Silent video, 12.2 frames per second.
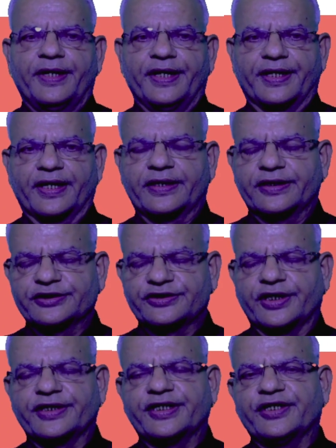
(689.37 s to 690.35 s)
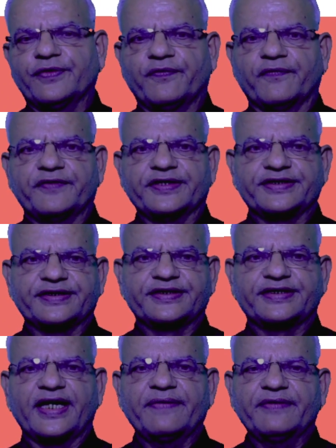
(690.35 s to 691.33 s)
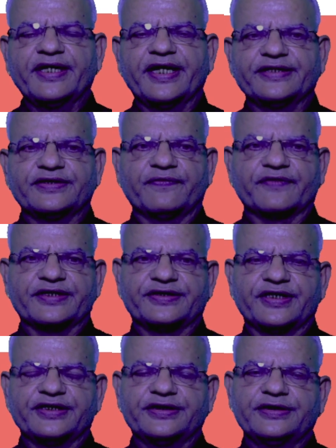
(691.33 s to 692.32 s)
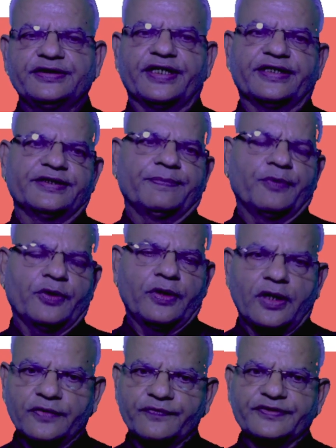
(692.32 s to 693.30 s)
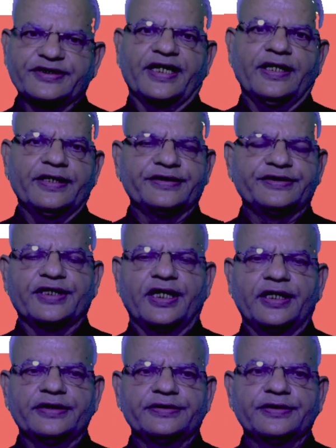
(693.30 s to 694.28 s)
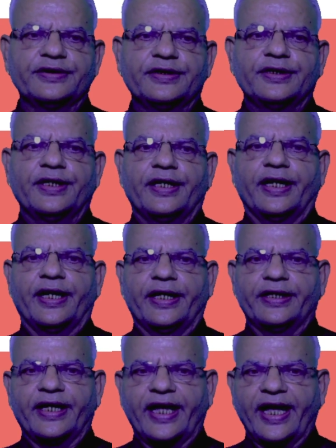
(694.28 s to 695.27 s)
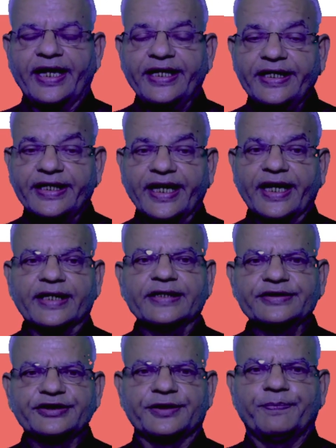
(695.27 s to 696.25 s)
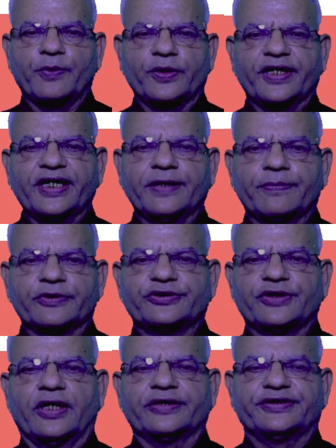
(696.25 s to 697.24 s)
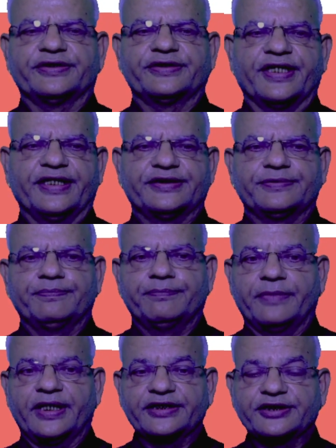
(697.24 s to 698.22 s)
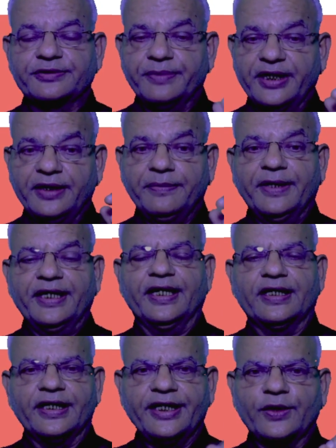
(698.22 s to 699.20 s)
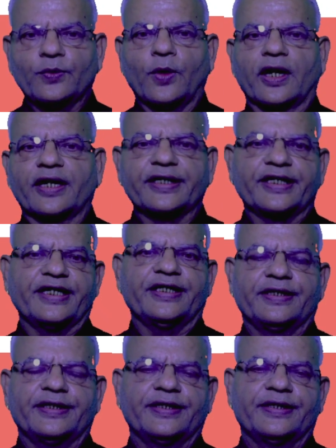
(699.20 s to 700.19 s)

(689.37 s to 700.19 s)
It occurs 30 to 57 days of gestation. There is a prolonged vaginal discharge, and any kennels reporting a brucellosis case must be immediately quarantined.